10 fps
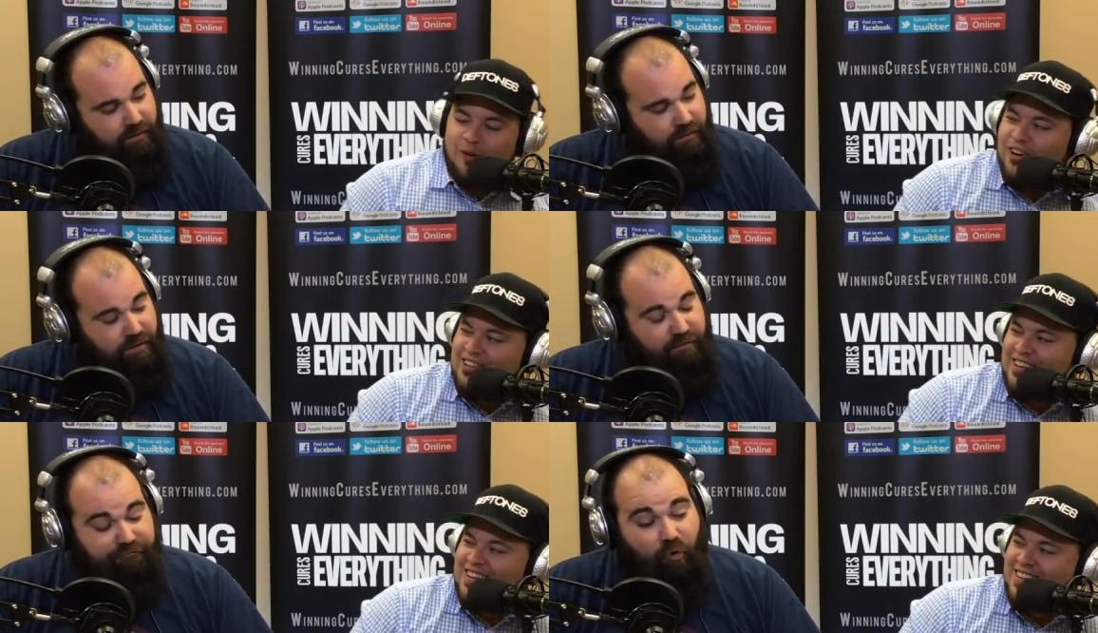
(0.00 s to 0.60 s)

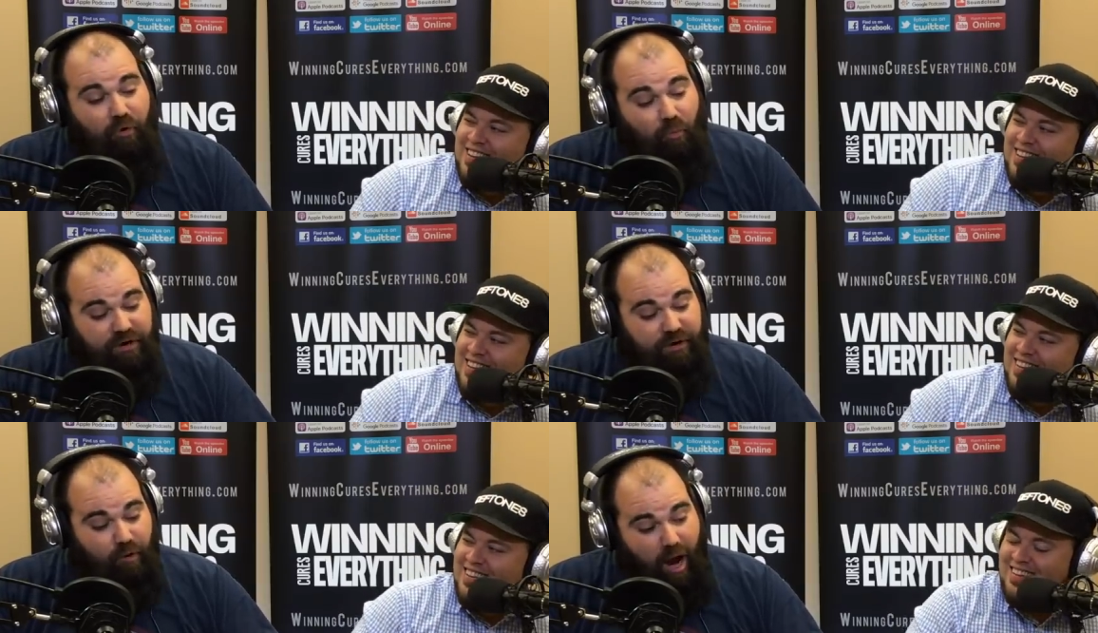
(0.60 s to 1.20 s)
Speaker 1: one. Four and
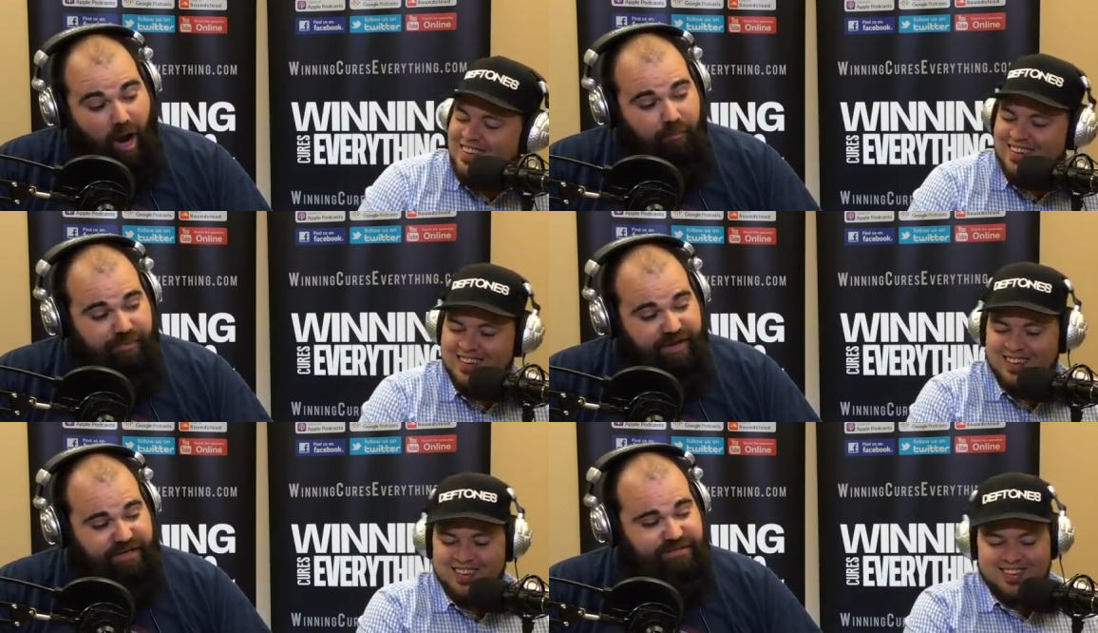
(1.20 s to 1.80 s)
one in
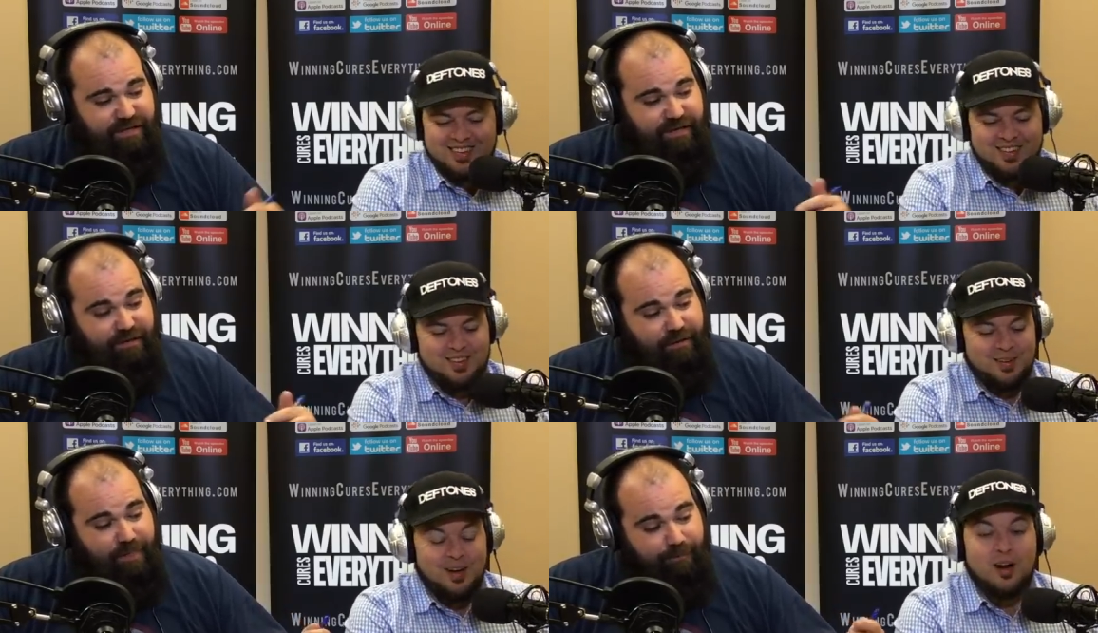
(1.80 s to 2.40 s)
our picks.
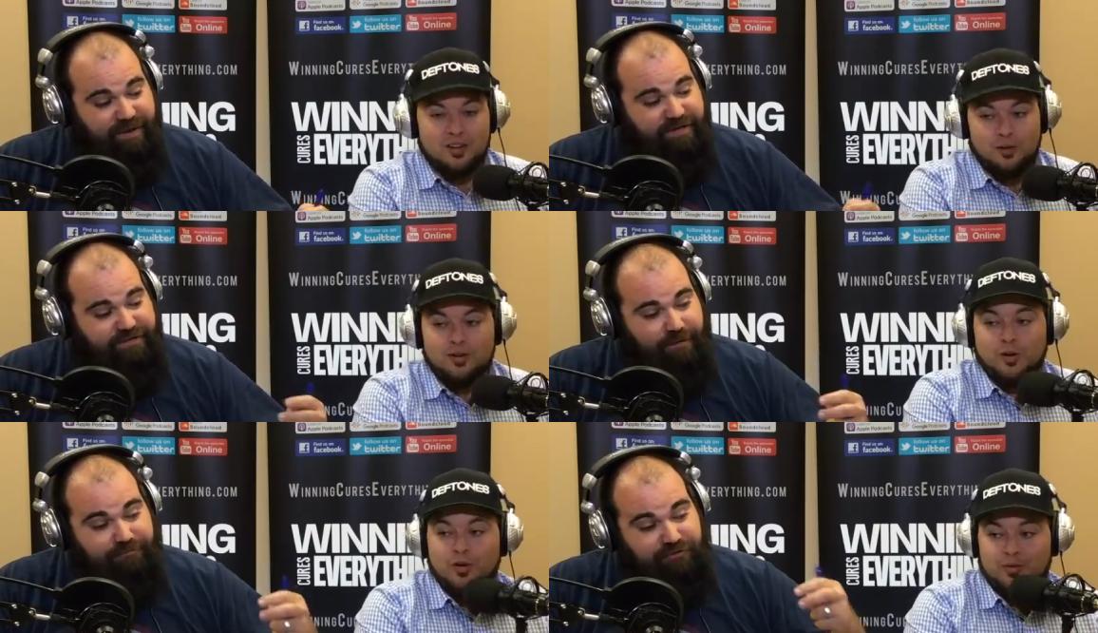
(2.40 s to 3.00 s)
Uh,
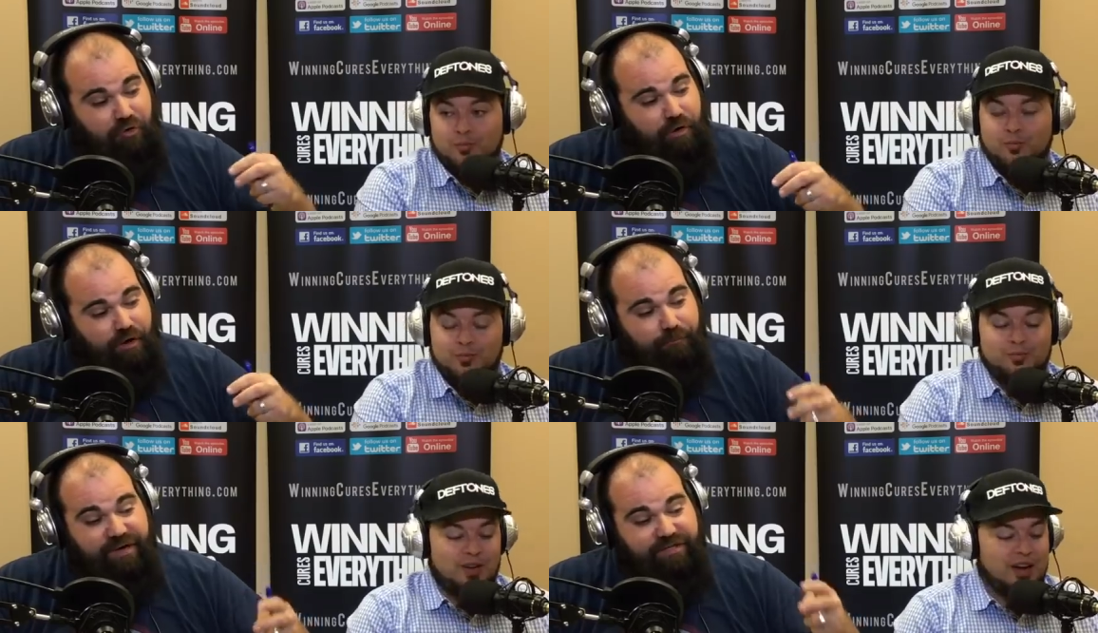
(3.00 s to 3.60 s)
picked you, you up went,
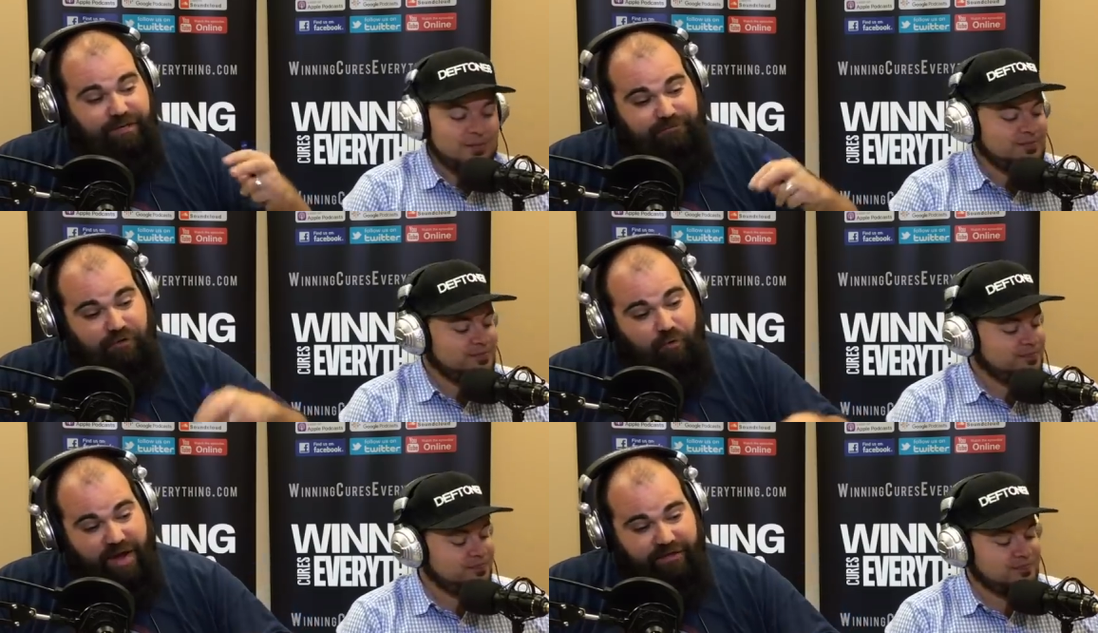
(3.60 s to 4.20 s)
two. Picked yeah.
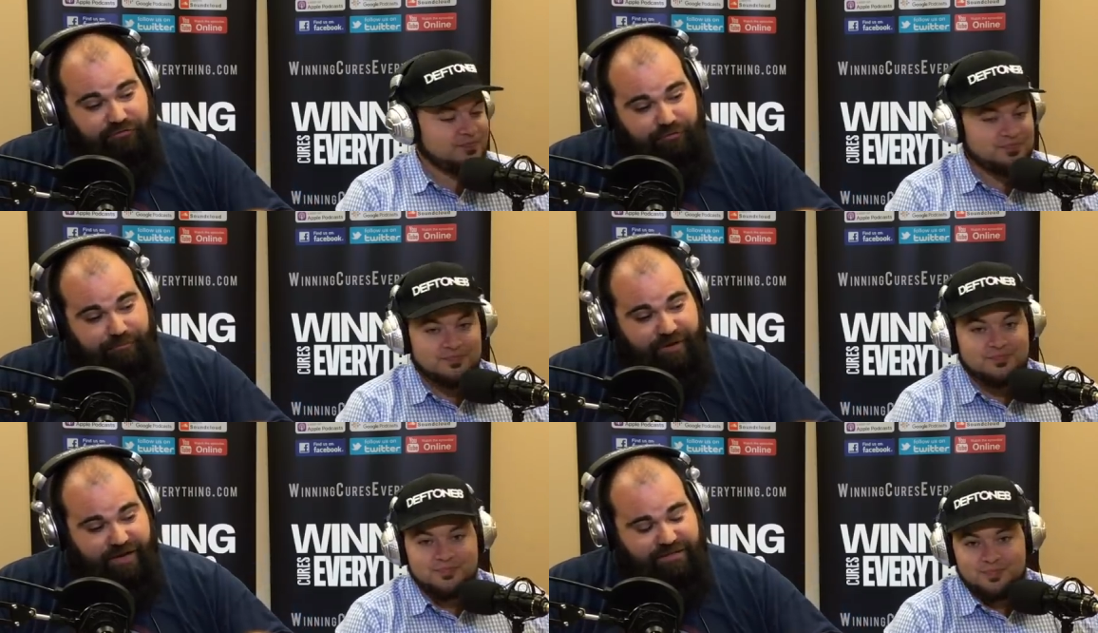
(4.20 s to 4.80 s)
up two
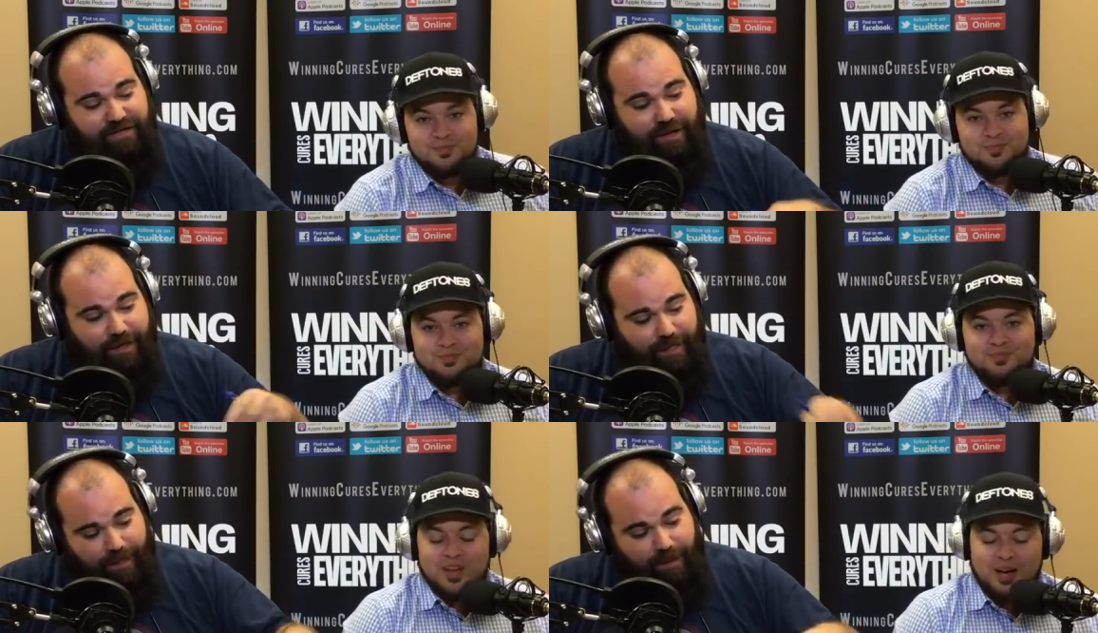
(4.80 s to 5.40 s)
extra picks
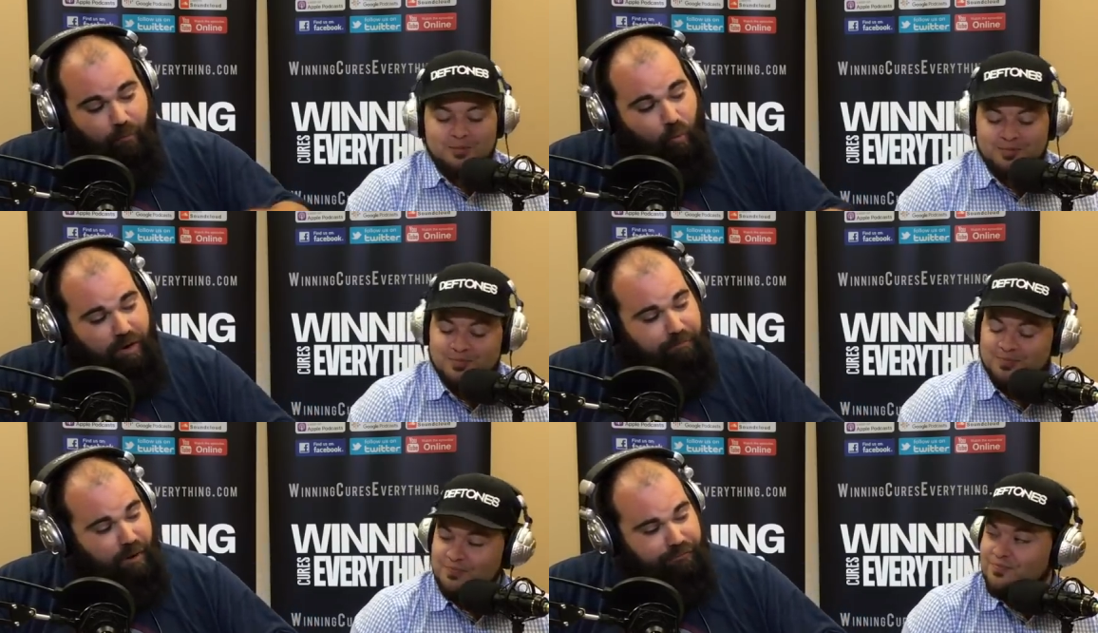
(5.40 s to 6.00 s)
yeah.
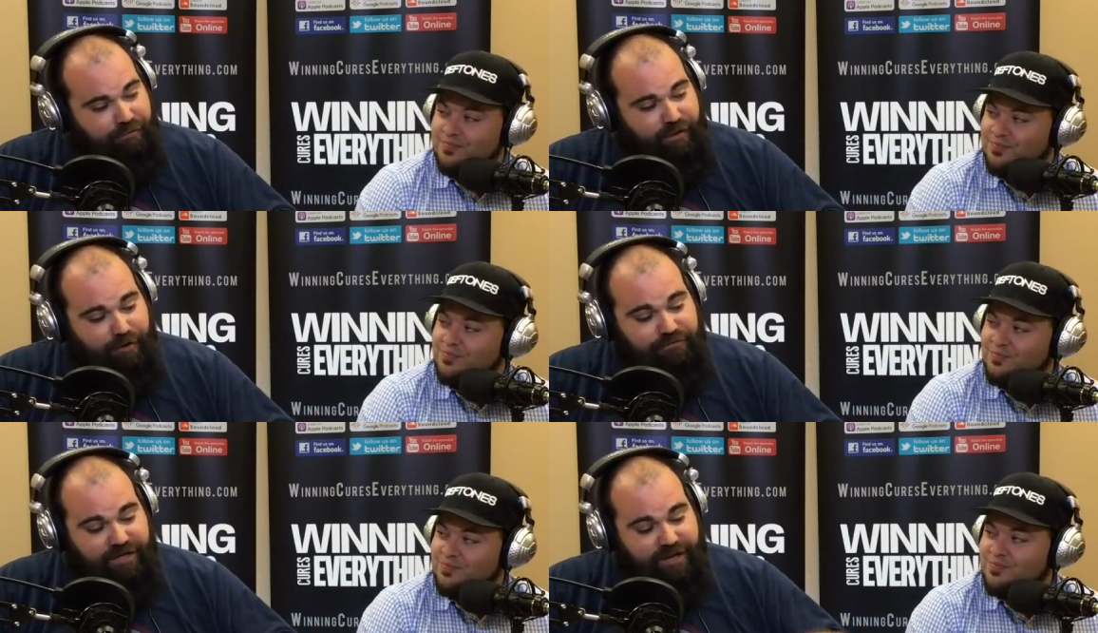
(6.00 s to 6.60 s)
Won both of
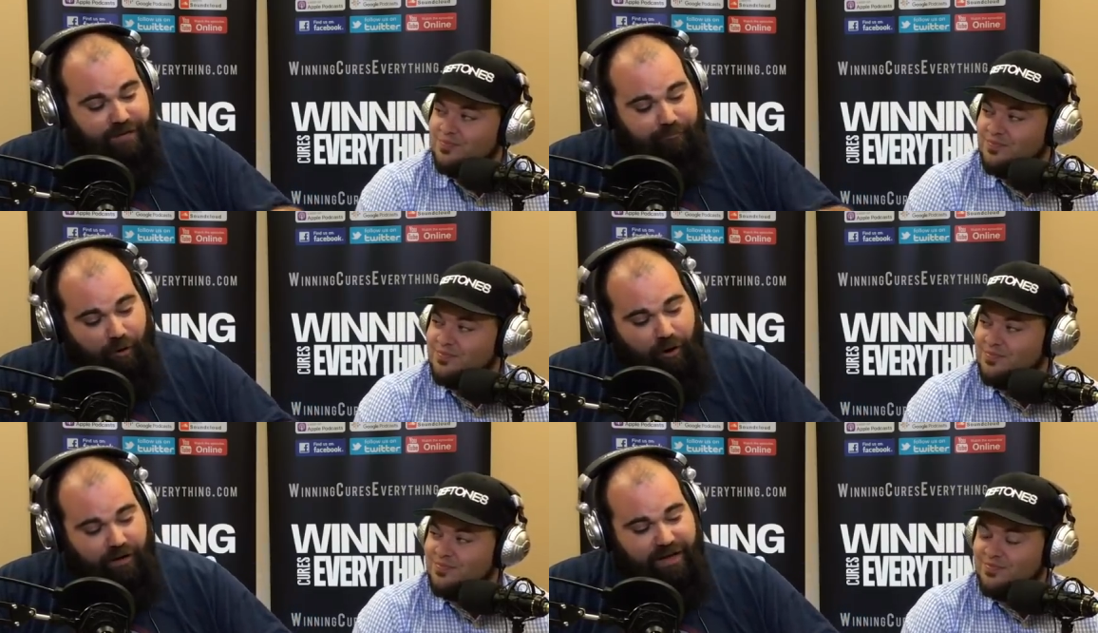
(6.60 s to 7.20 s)
those, hit a
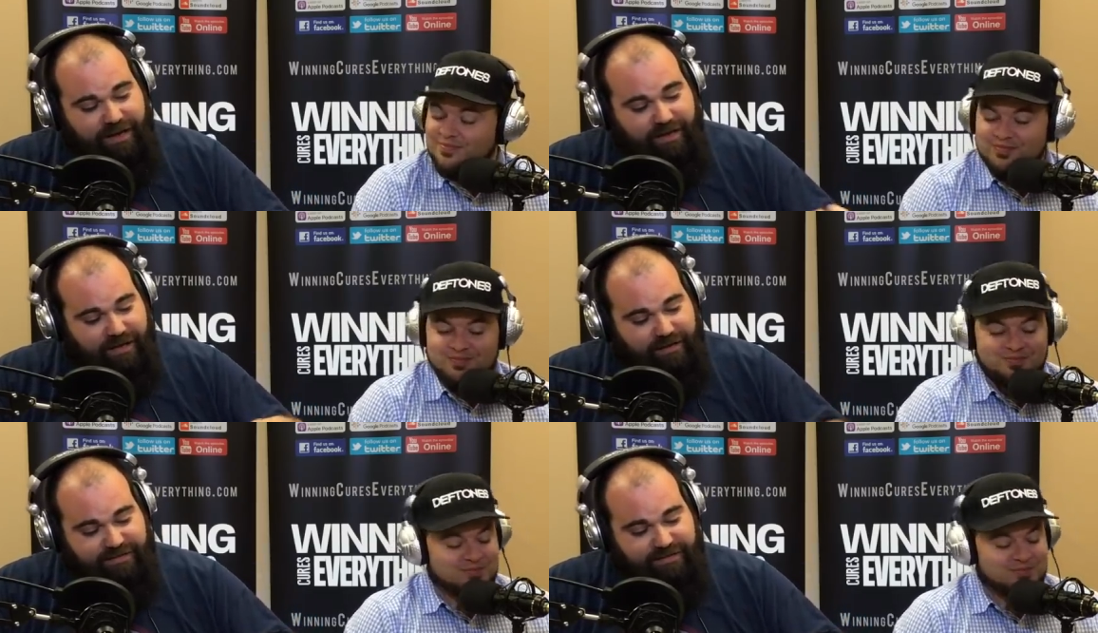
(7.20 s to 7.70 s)
parlay, hit a